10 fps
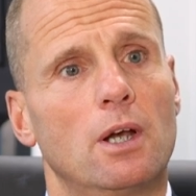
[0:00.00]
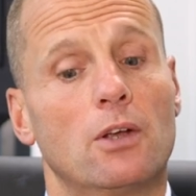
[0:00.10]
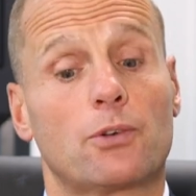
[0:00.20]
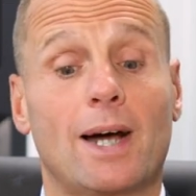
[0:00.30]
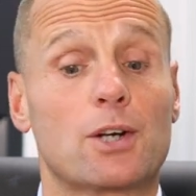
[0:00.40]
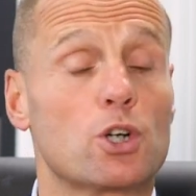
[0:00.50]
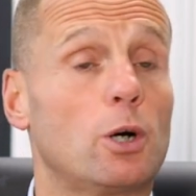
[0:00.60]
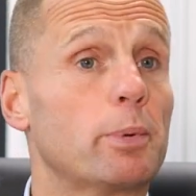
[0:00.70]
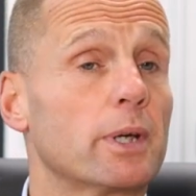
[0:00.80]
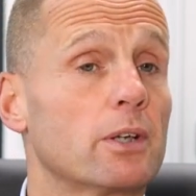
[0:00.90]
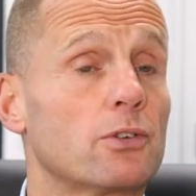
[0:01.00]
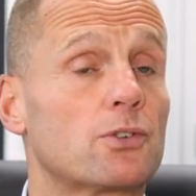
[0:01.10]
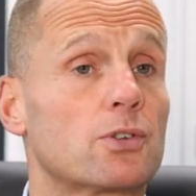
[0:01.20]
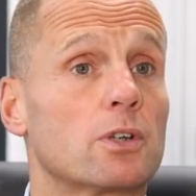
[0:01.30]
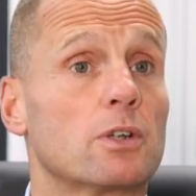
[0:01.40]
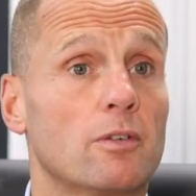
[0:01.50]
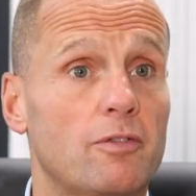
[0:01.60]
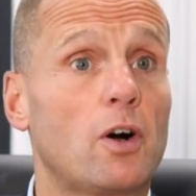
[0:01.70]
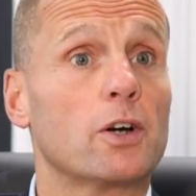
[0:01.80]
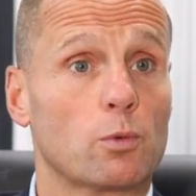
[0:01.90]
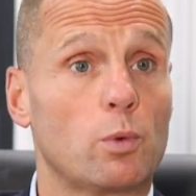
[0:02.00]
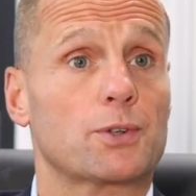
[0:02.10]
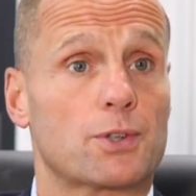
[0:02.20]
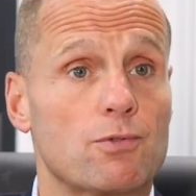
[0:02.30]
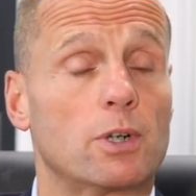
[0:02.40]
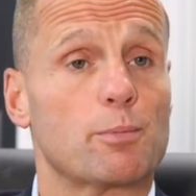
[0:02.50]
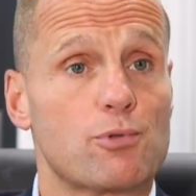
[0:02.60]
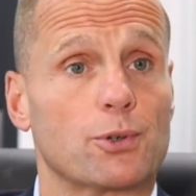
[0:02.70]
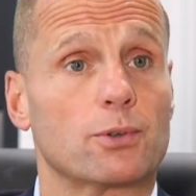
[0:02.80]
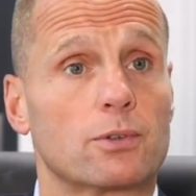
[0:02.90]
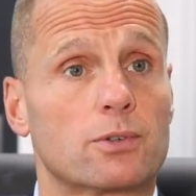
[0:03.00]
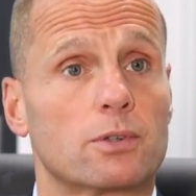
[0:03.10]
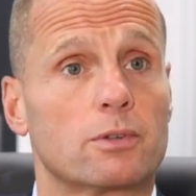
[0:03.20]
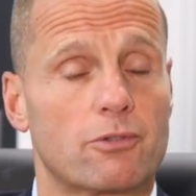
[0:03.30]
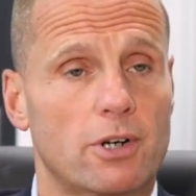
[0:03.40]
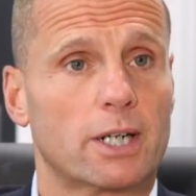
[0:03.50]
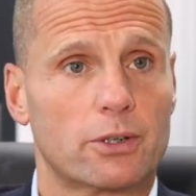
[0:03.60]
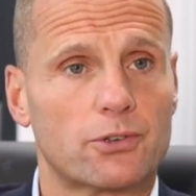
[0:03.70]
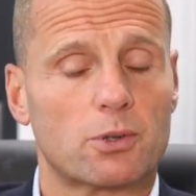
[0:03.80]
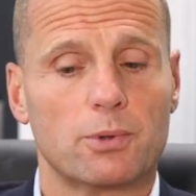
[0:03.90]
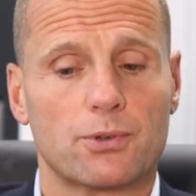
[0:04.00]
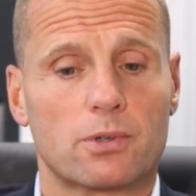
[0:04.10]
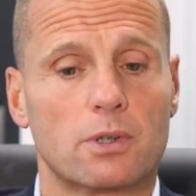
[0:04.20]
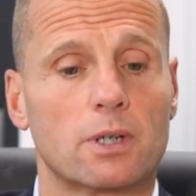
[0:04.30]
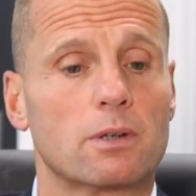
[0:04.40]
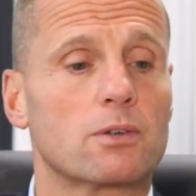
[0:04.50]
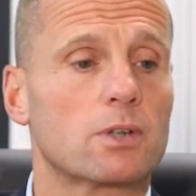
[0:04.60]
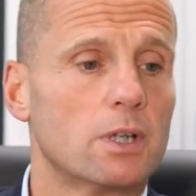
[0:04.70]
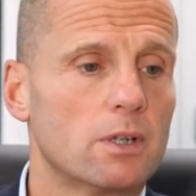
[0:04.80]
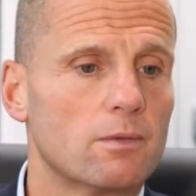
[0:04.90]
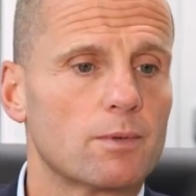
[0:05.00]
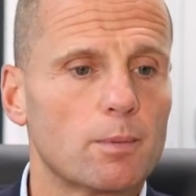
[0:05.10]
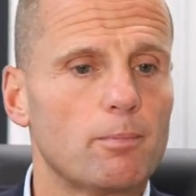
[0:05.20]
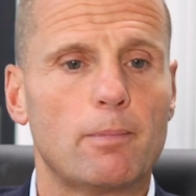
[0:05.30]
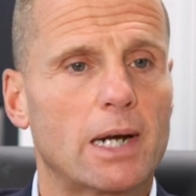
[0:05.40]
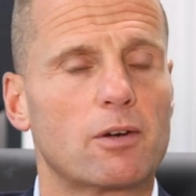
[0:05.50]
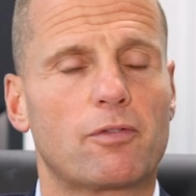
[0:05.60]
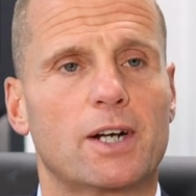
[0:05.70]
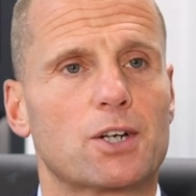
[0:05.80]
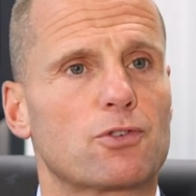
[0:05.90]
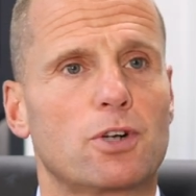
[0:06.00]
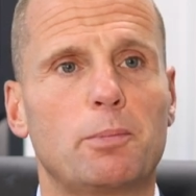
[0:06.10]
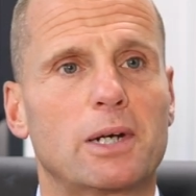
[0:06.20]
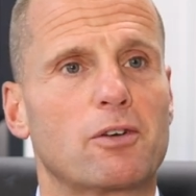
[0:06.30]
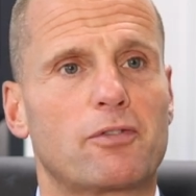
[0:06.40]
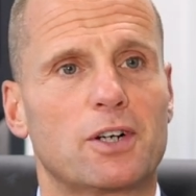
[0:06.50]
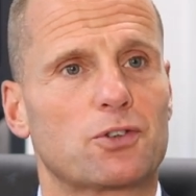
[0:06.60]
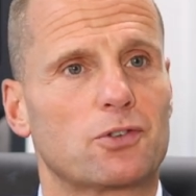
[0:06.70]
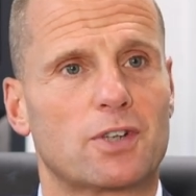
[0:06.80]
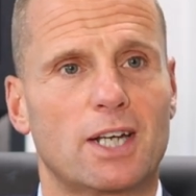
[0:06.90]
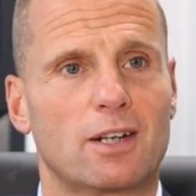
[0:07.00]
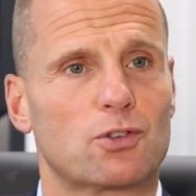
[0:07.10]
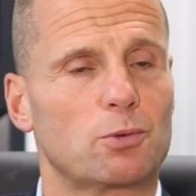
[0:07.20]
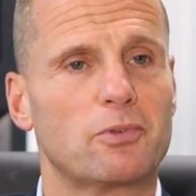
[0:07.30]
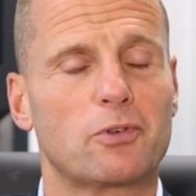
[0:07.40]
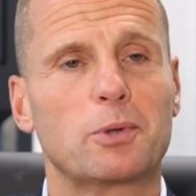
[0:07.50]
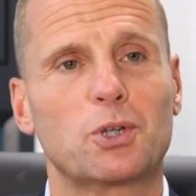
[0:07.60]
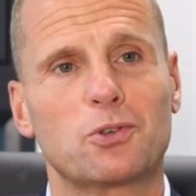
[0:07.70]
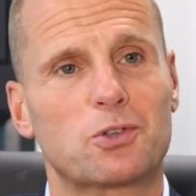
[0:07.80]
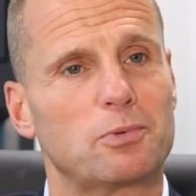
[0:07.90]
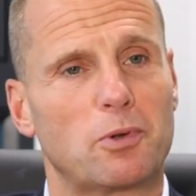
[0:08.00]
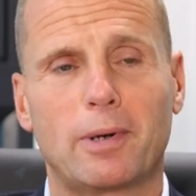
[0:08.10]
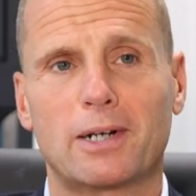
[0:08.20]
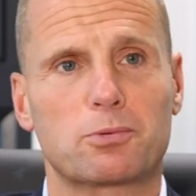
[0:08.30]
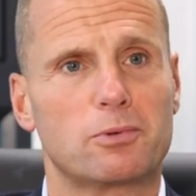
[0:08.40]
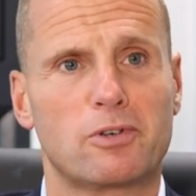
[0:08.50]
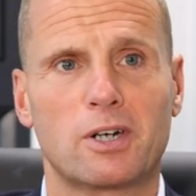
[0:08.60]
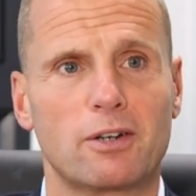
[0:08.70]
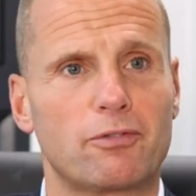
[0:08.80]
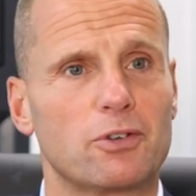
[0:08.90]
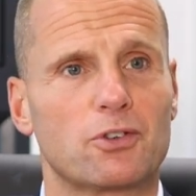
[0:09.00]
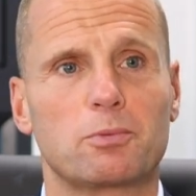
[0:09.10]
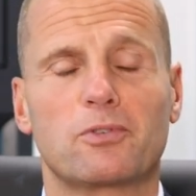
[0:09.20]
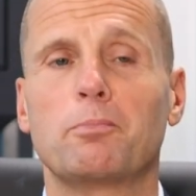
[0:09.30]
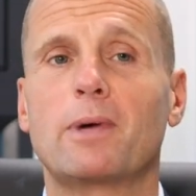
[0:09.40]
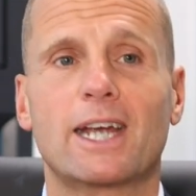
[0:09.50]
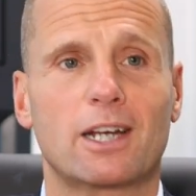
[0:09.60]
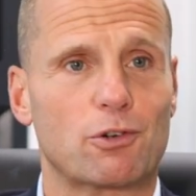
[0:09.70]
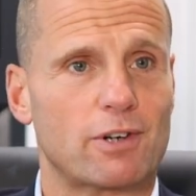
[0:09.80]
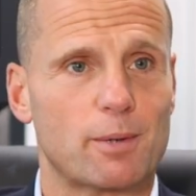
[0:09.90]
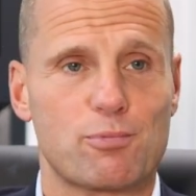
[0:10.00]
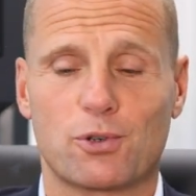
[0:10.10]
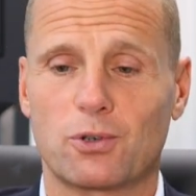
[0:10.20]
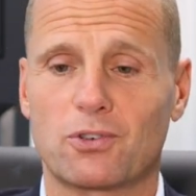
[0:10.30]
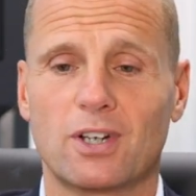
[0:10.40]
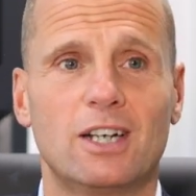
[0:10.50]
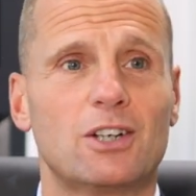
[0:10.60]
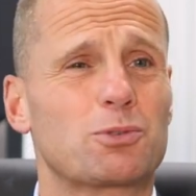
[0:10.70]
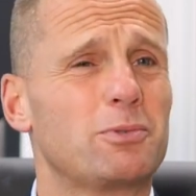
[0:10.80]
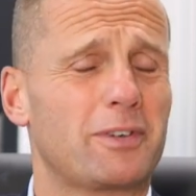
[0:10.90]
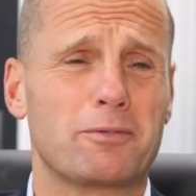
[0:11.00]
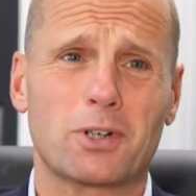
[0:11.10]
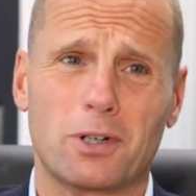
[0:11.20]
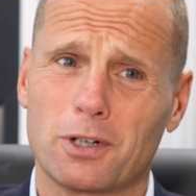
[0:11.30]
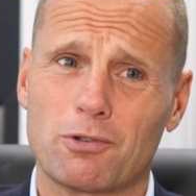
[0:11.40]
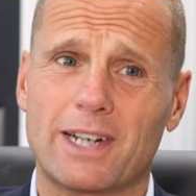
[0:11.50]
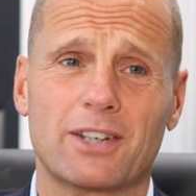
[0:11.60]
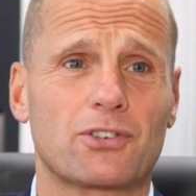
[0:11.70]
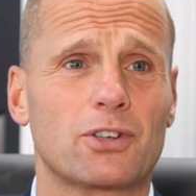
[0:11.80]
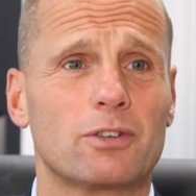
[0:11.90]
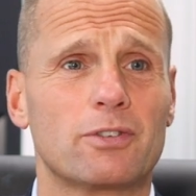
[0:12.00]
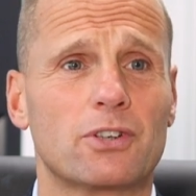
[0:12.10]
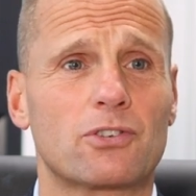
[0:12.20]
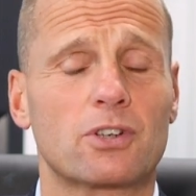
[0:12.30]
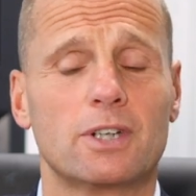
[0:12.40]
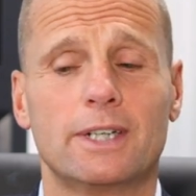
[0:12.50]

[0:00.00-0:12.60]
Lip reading: So our job is to find what's the right product for our customers, and manufacturers are manufacturers. Some of them are good, some of them are bad, some of them are indifferent, some of them make a great product, some of them haven't got a great service,